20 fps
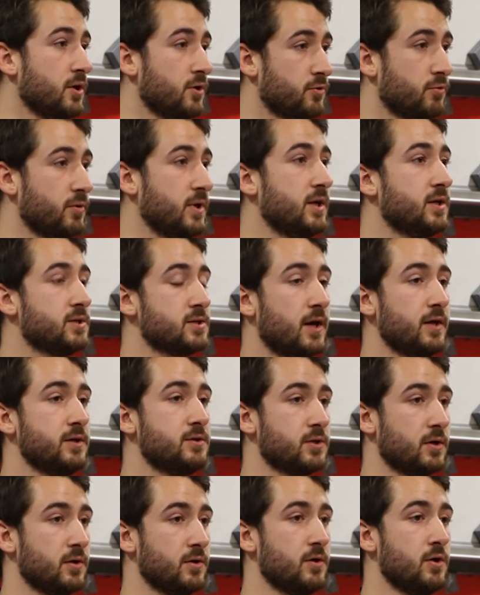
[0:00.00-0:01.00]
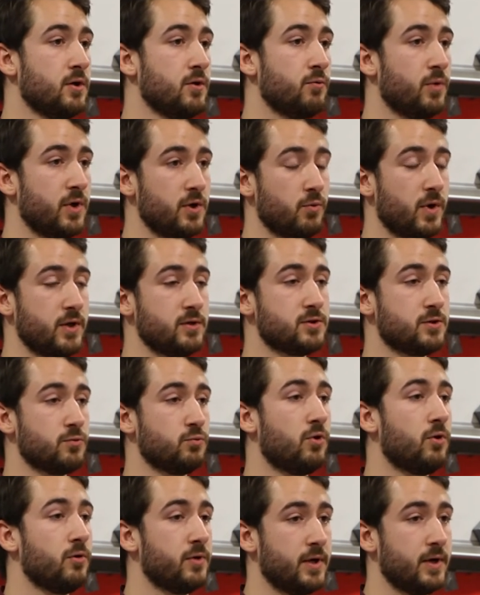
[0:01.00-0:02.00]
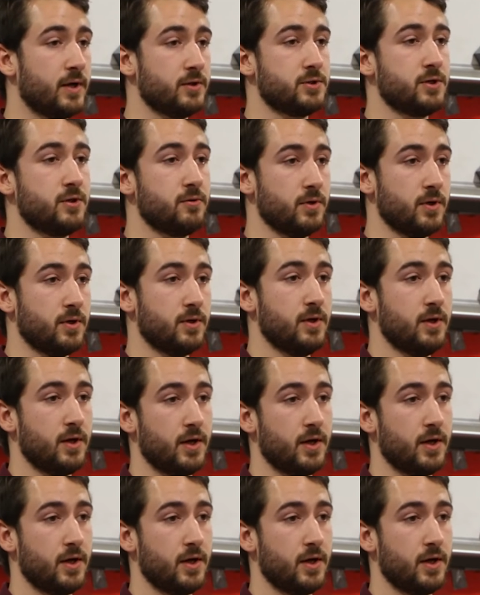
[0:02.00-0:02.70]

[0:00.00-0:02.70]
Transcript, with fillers: three years later, when it went to war in Algeria,